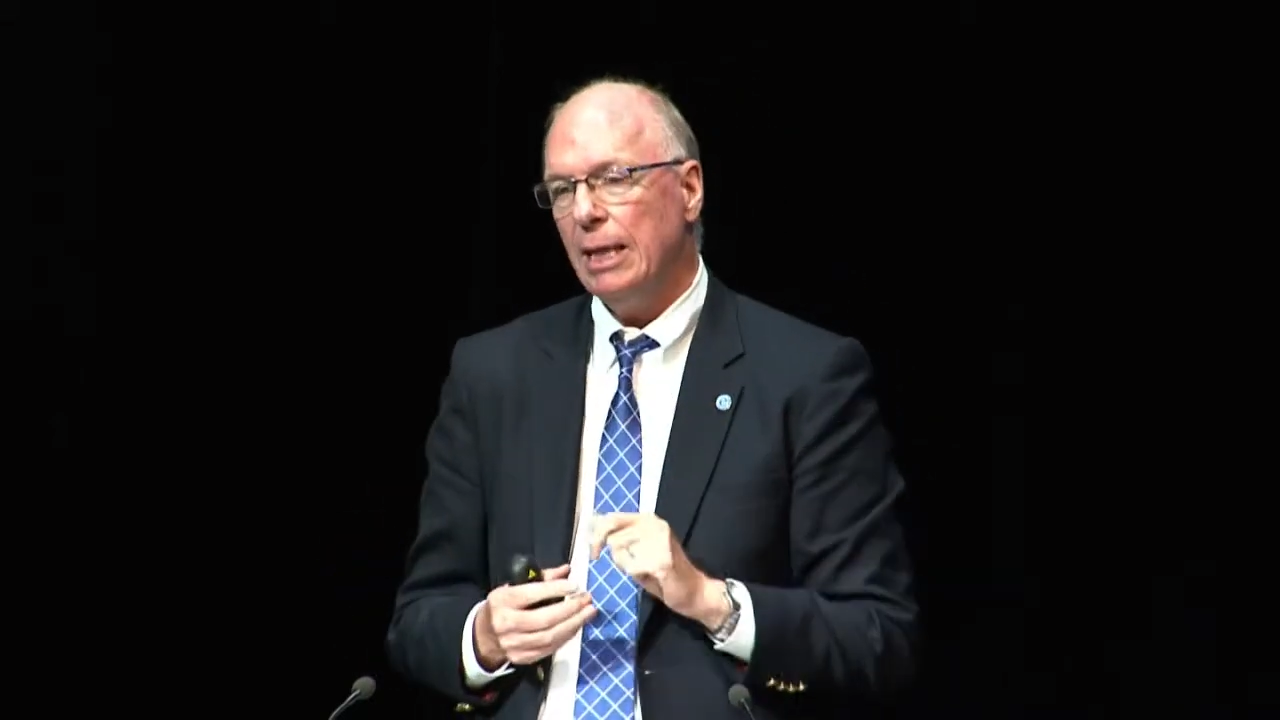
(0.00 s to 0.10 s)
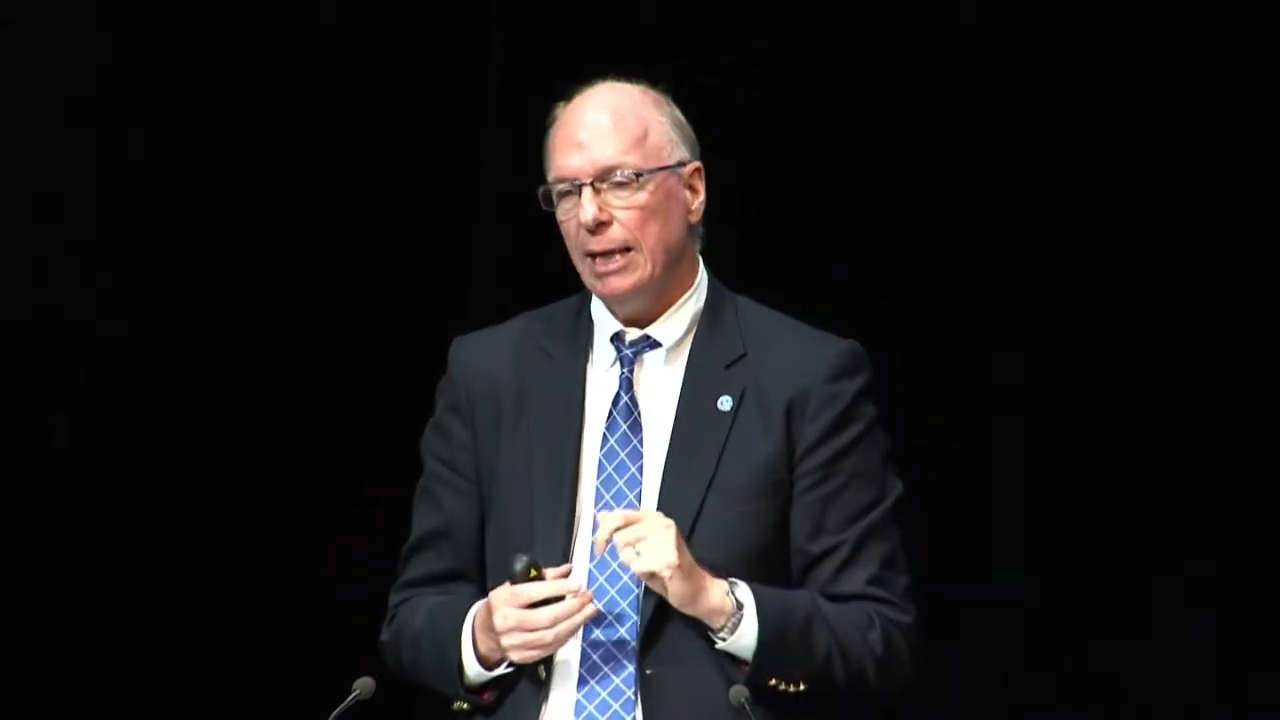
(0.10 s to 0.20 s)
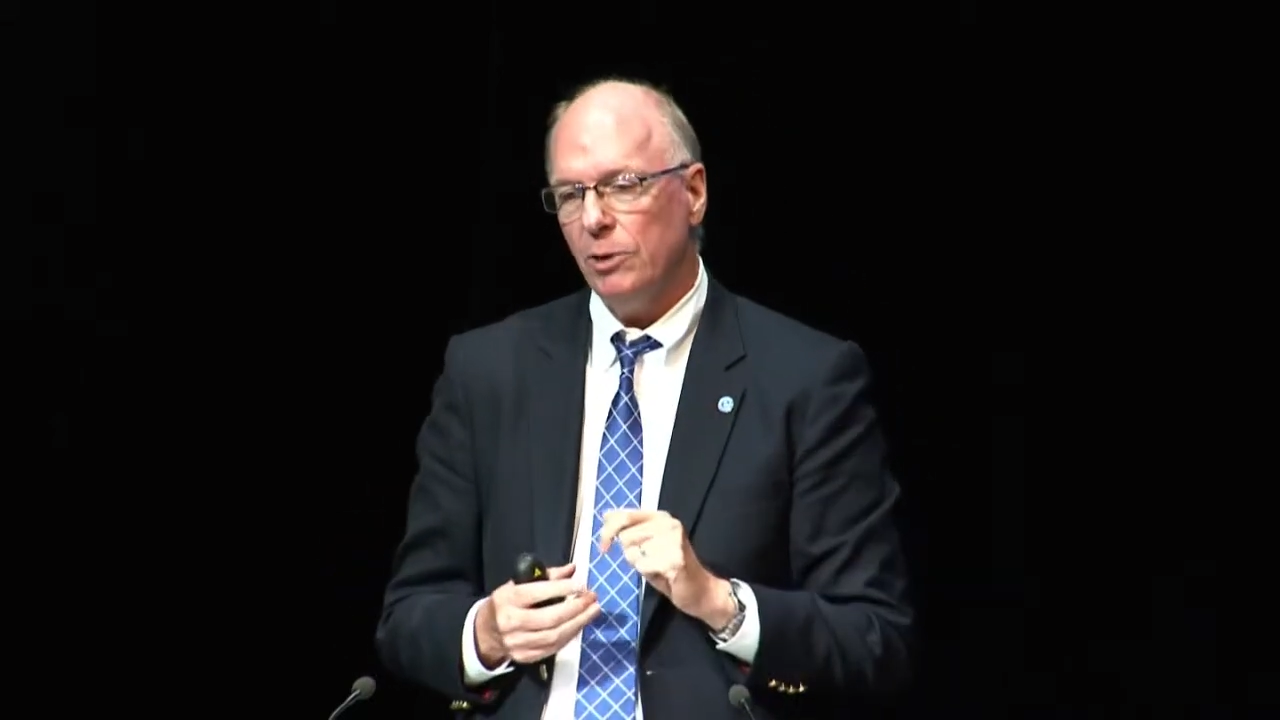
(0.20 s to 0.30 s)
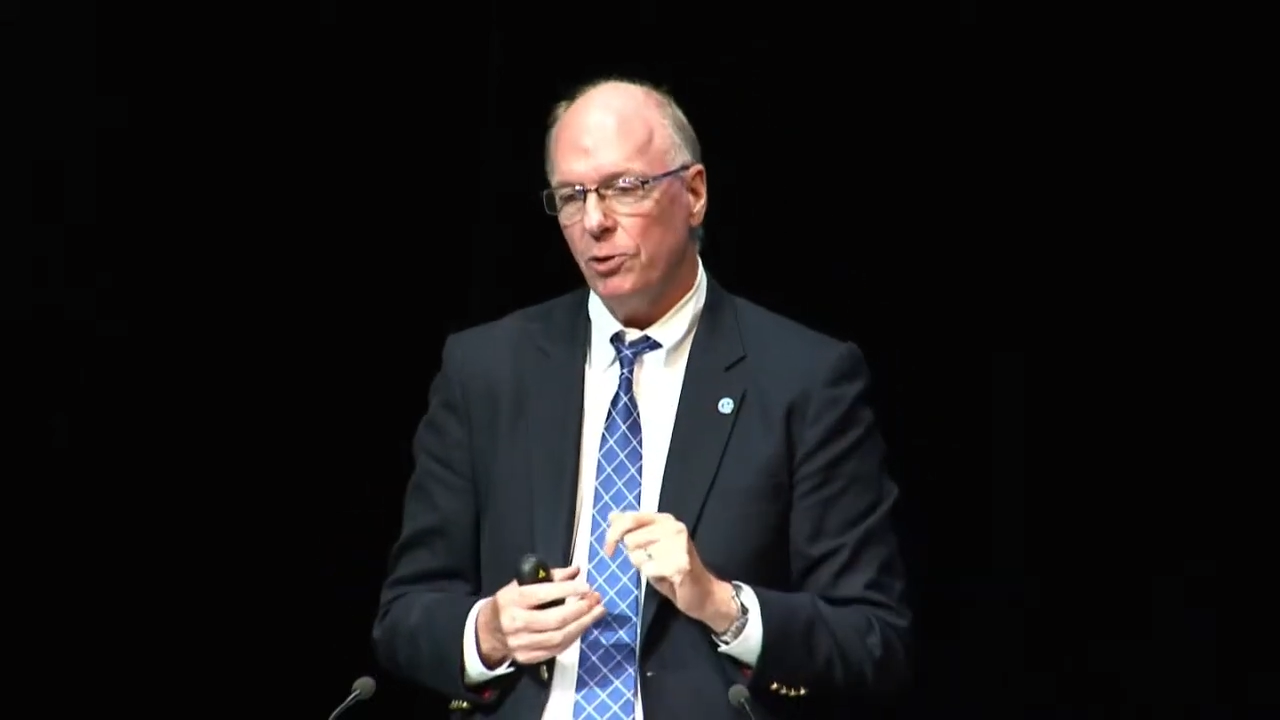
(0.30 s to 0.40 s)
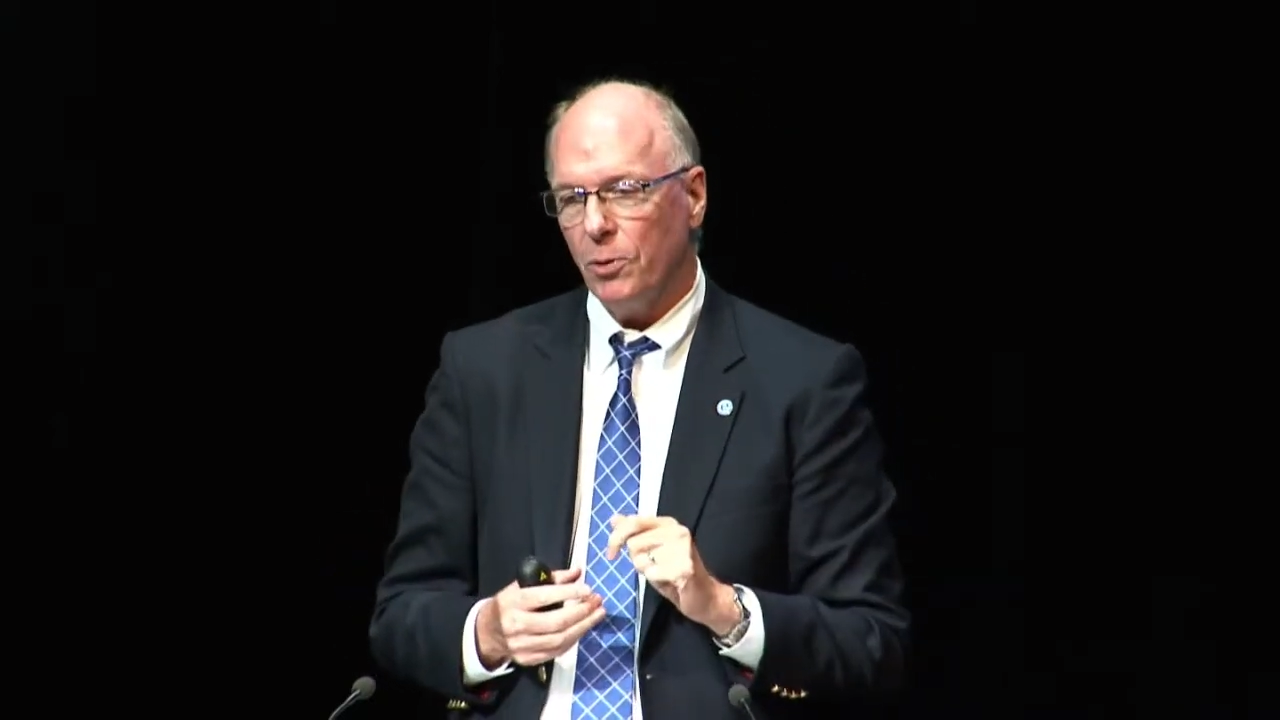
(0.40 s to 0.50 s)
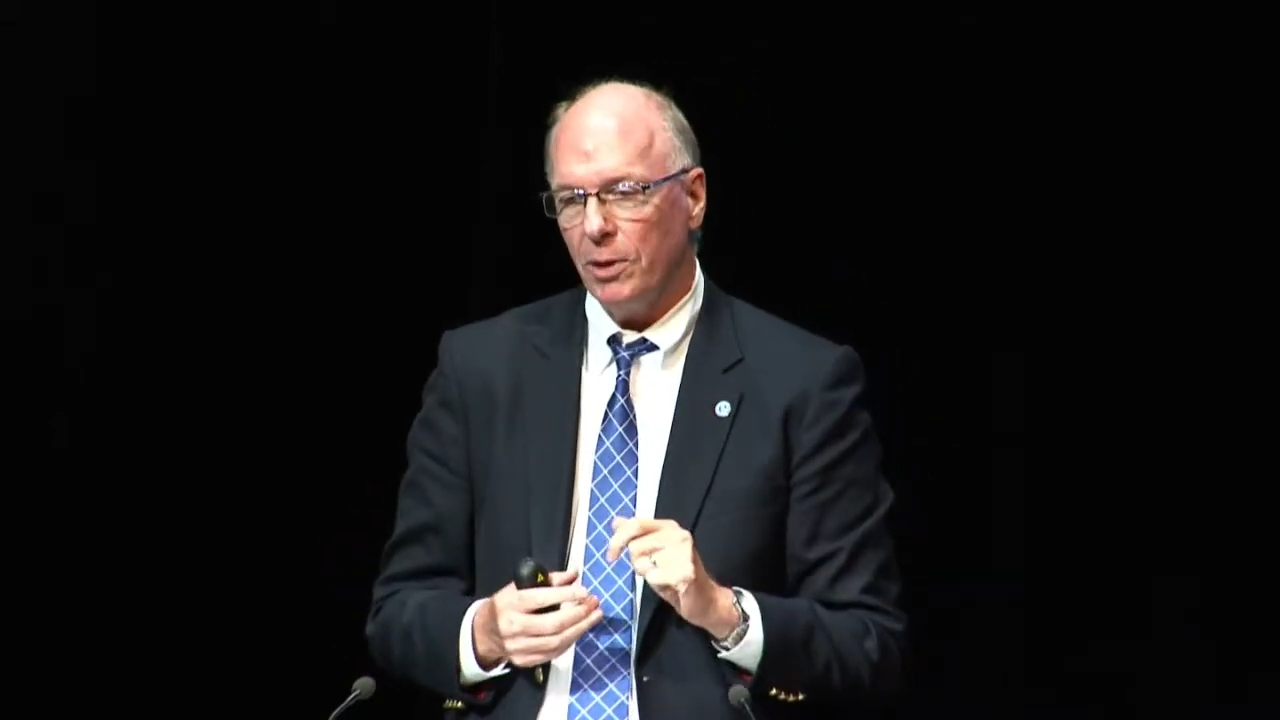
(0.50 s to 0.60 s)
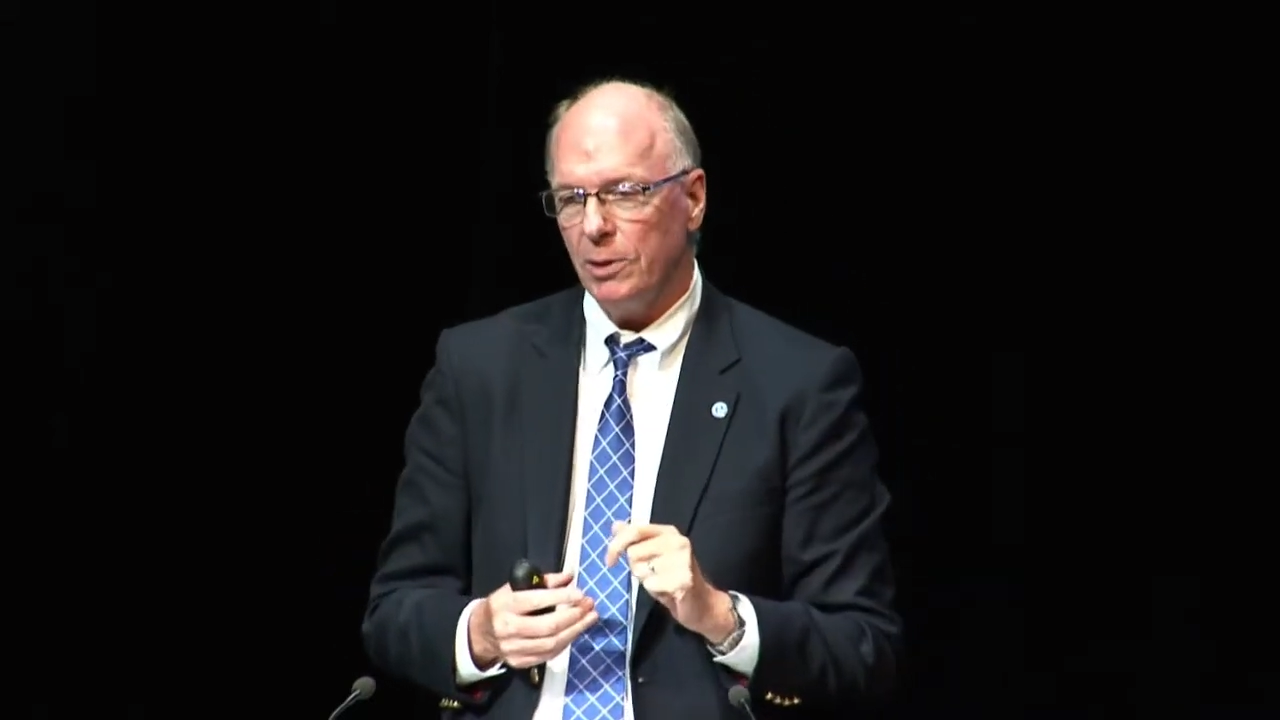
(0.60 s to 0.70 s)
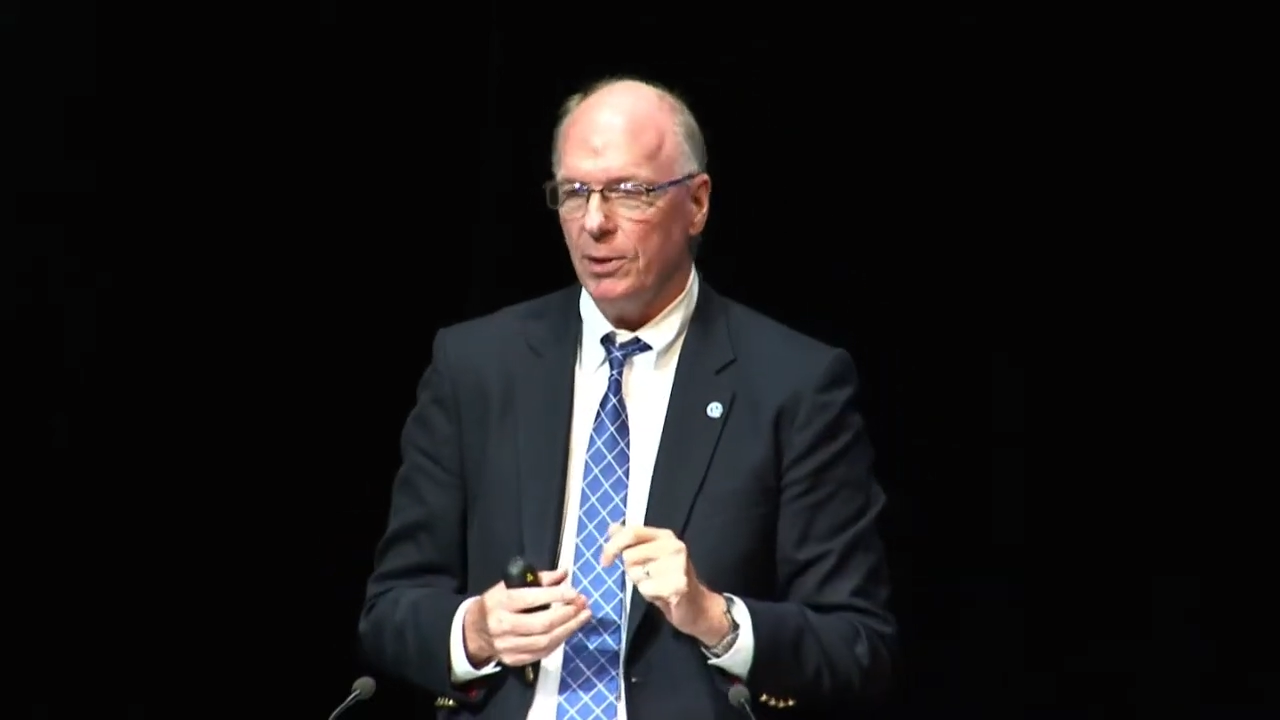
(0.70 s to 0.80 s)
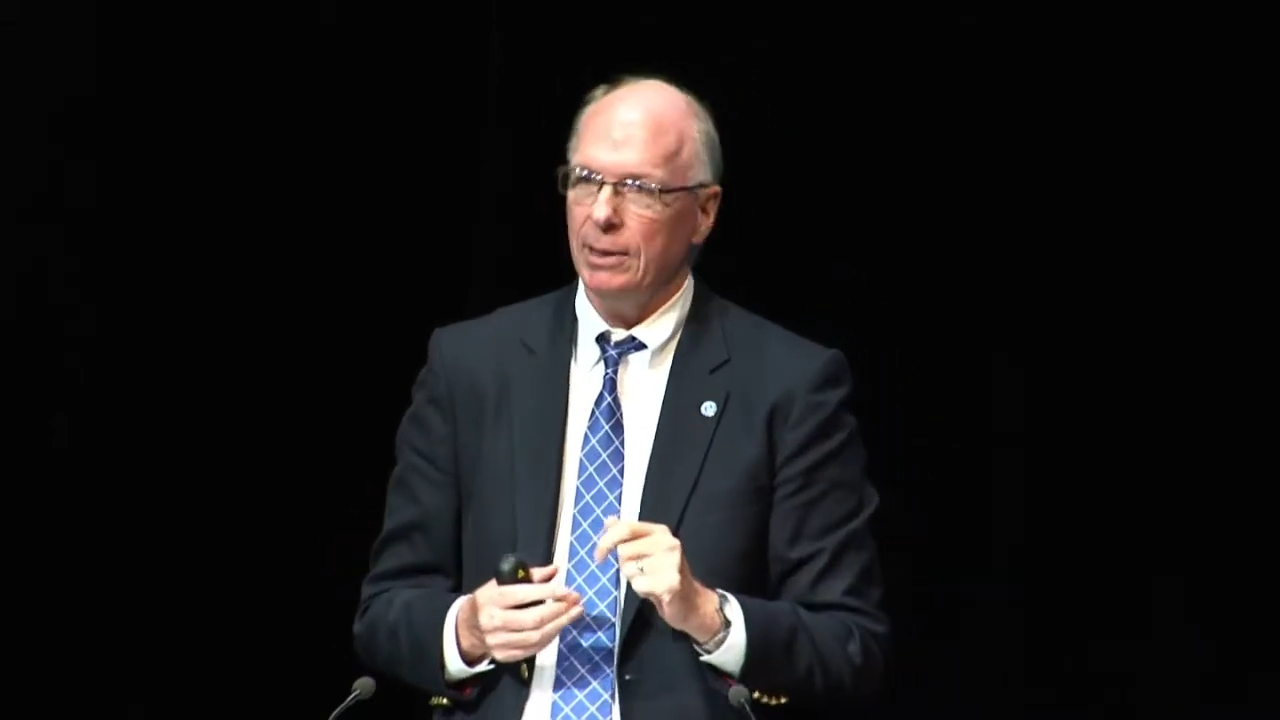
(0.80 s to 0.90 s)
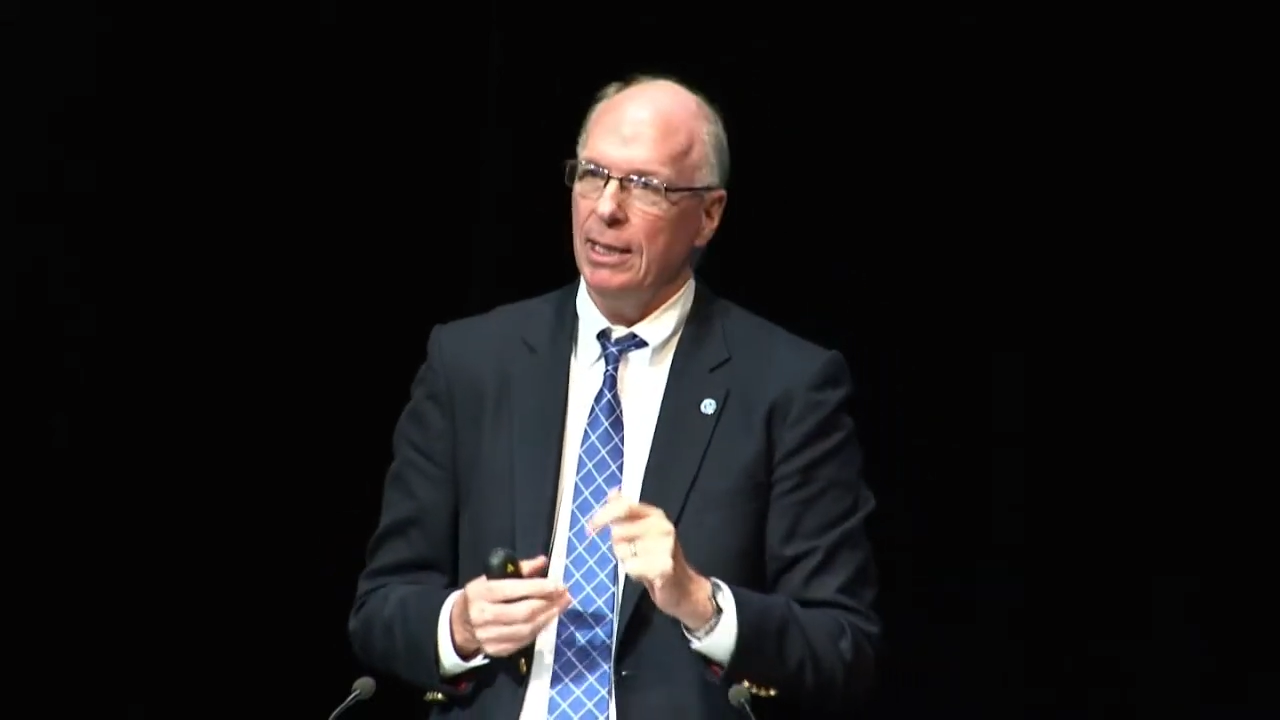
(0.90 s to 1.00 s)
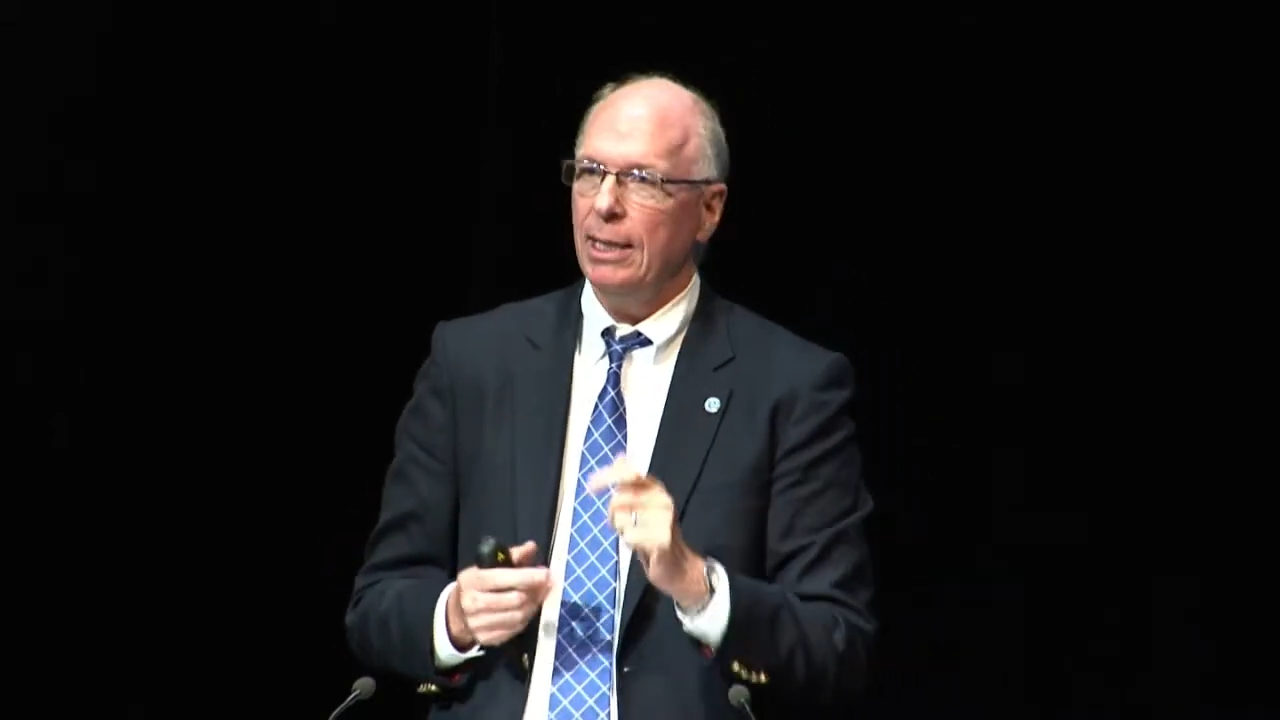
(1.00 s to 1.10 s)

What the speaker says: ice storage, and